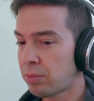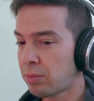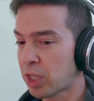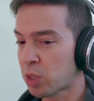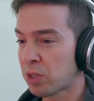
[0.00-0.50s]

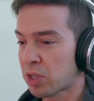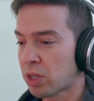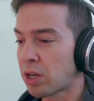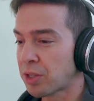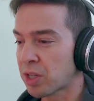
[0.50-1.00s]
explicit
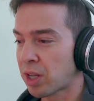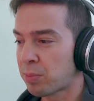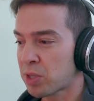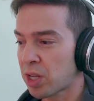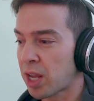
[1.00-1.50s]

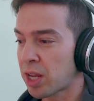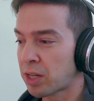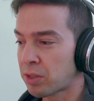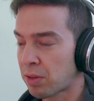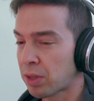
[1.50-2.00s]
concepts
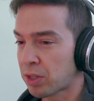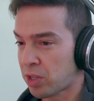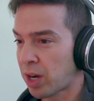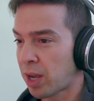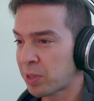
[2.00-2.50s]
and the things that
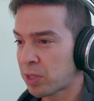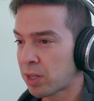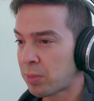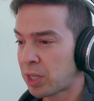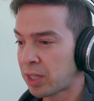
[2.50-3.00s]
are happening to
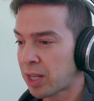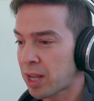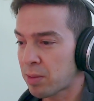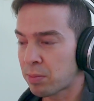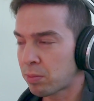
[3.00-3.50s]
them in
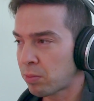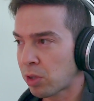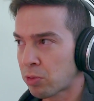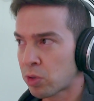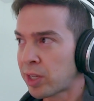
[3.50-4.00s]
game
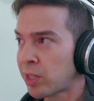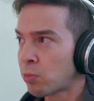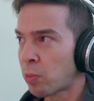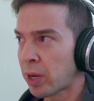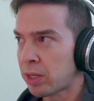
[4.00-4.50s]
closer to
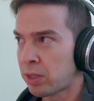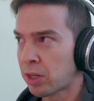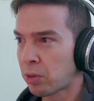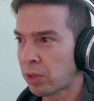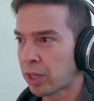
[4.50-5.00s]
equal weight. You
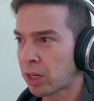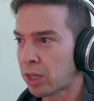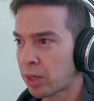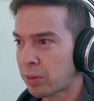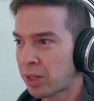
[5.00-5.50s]
know, like
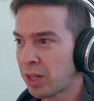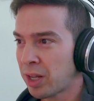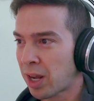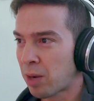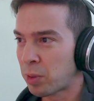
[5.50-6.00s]

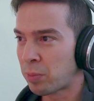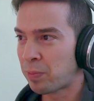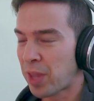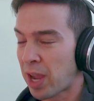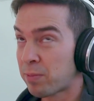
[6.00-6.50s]
I would
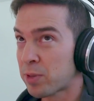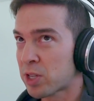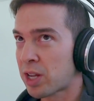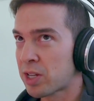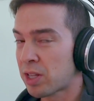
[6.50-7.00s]

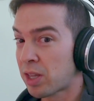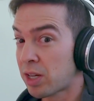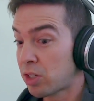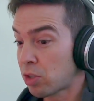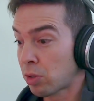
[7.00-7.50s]
emphasize that they
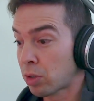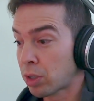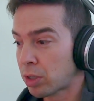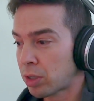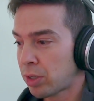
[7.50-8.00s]
need to
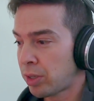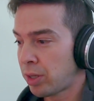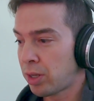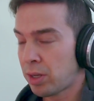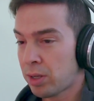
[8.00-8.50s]
learn.
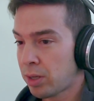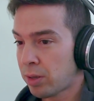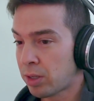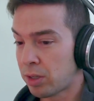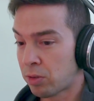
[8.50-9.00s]

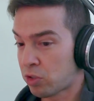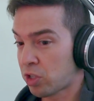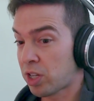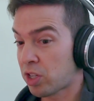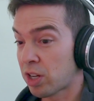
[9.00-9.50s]
There's
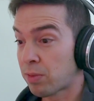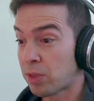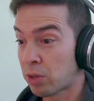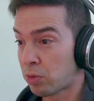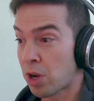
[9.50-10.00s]
just like stuff they
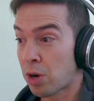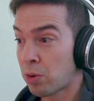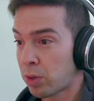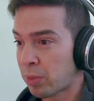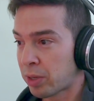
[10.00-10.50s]
don't
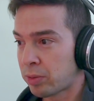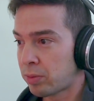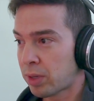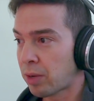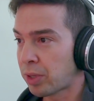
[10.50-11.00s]
know about
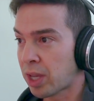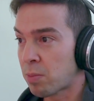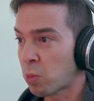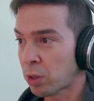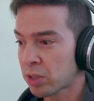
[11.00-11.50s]
how the
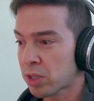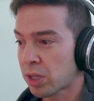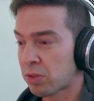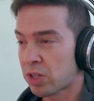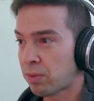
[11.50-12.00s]
game works.
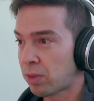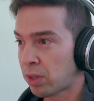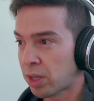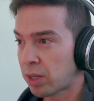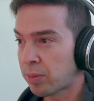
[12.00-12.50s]
There's stuff that
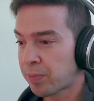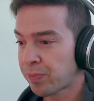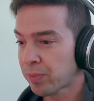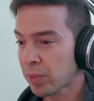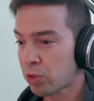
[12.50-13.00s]
they
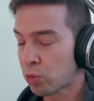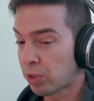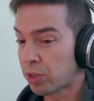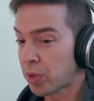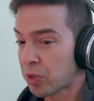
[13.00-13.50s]

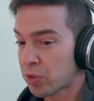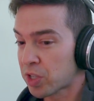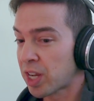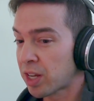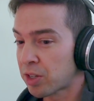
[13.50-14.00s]
truly don't
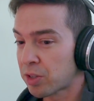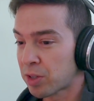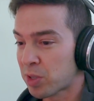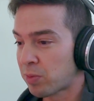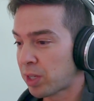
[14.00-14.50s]
understand in
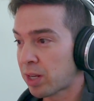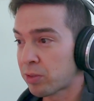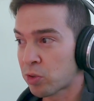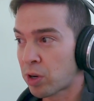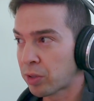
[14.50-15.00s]
terms of like how
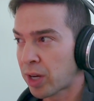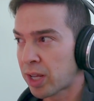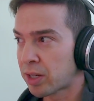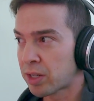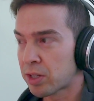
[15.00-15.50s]
strong their
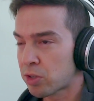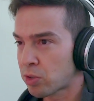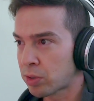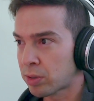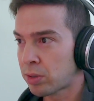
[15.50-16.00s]
hand is,
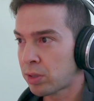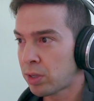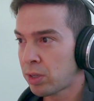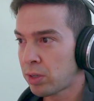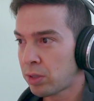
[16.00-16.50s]
or,
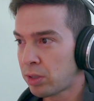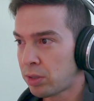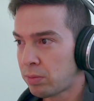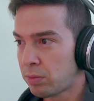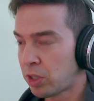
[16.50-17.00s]

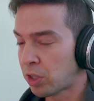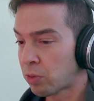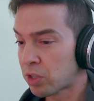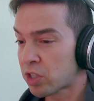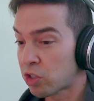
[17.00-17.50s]
you know,
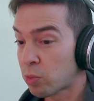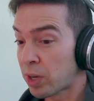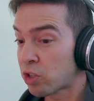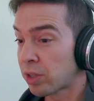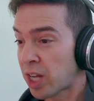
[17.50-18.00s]
the
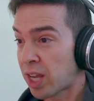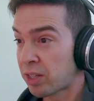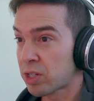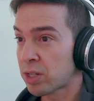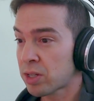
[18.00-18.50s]
situational
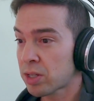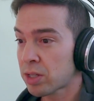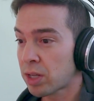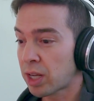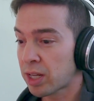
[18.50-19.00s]
analysis,
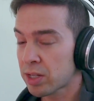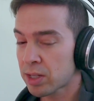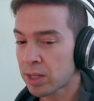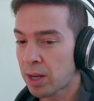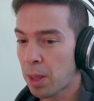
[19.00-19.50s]
I
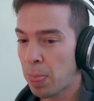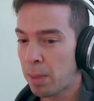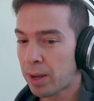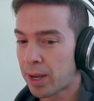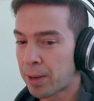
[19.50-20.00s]
guess.
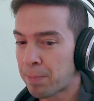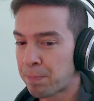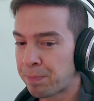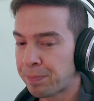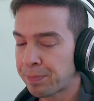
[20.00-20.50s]

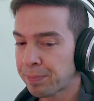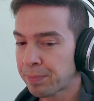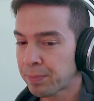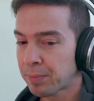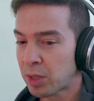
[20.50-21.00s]

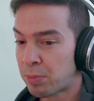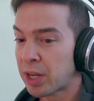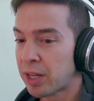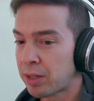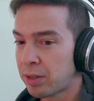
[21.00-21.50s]

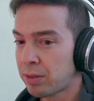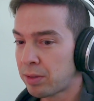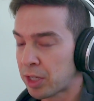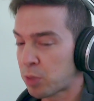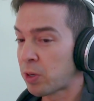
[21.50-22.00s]
But
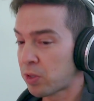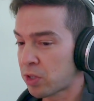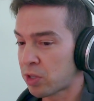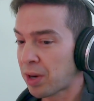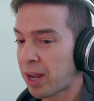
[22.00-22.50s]
the
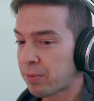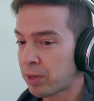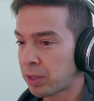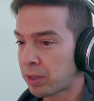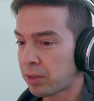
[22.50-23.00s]
experiences they're
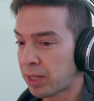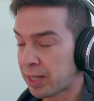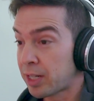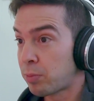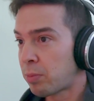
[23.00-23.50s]
having like
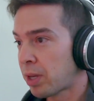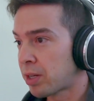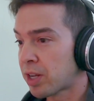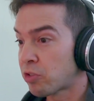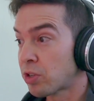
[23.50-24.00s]
need to be paid
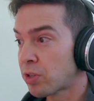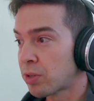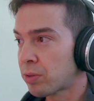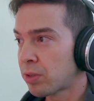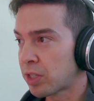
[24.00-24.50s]
attention
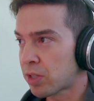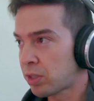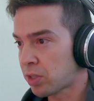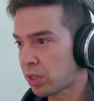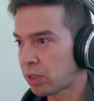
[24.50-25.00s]
to.
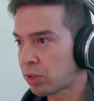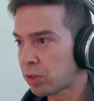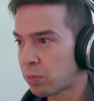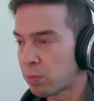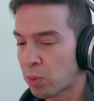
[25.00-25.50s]
It's like a
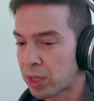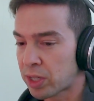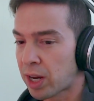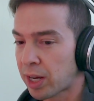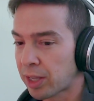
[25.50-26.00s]
good point
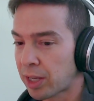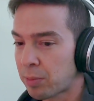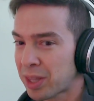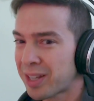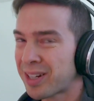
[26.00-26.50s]
to highlight.
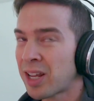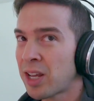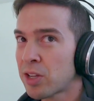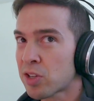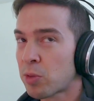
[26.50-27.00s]
But then
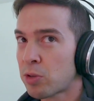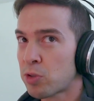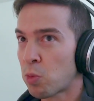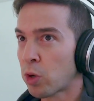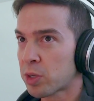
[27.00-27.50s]
someone
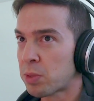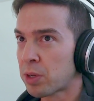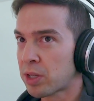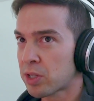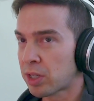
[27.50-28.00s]
who's more
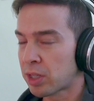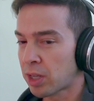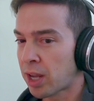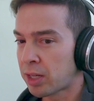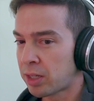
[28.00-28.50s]
experienced, like
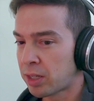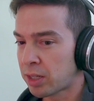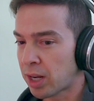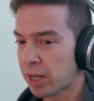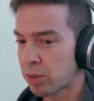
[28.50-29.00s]
I
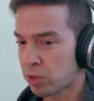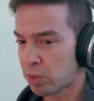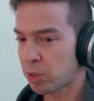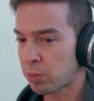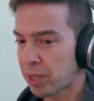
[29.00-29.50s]
coach
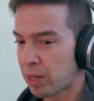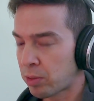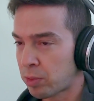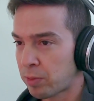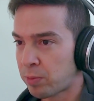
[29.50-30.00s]
some people now
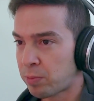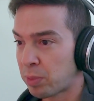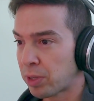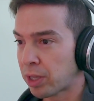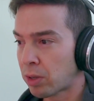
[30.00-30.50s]
who have
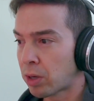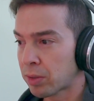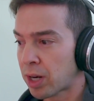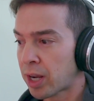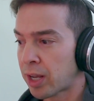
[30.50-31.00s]
been playing longer
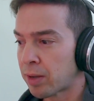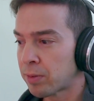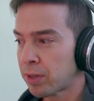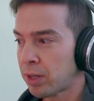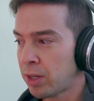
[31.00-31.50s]
than I
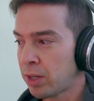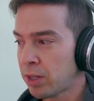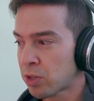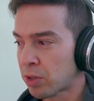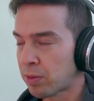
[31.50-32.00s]
have.
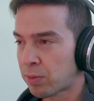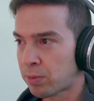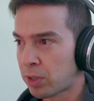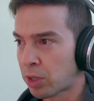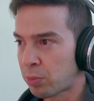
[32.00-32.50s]
So they've,
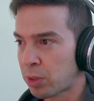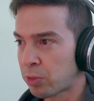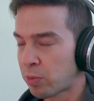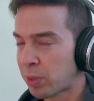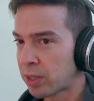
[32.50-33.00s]
you know, people
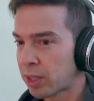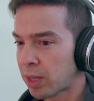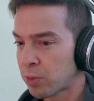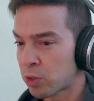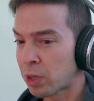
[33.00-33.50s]
who have been in the
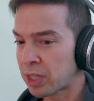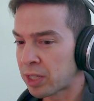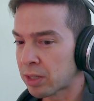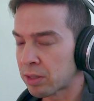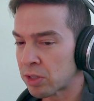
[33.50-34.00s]
game for 20
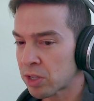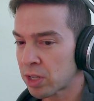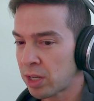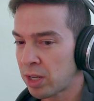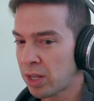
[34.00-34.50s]
years.
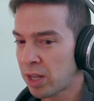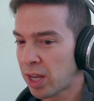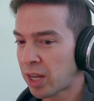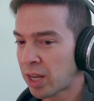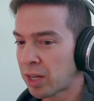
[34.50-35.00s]

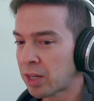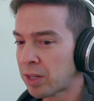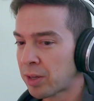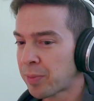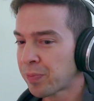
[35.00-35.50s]

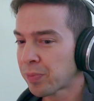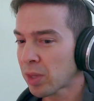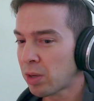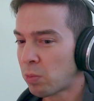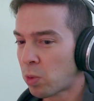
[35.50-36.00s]
And
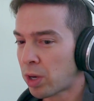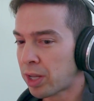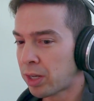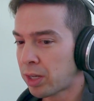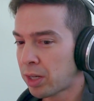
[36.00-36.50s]

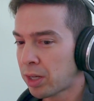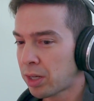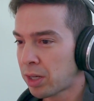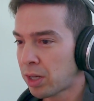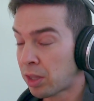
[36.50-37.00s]
what
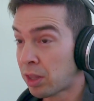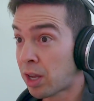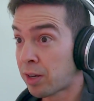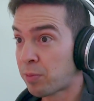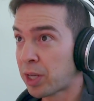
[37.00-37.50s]
a
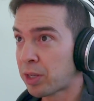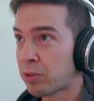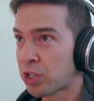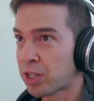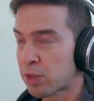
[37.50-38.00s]
lot of my
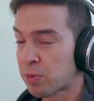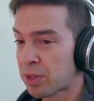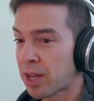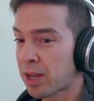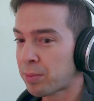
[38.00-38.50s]
coaching is for
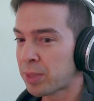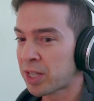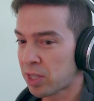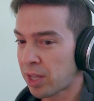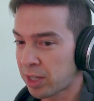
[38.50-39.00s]
them
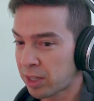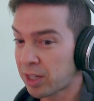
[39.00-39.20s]
is like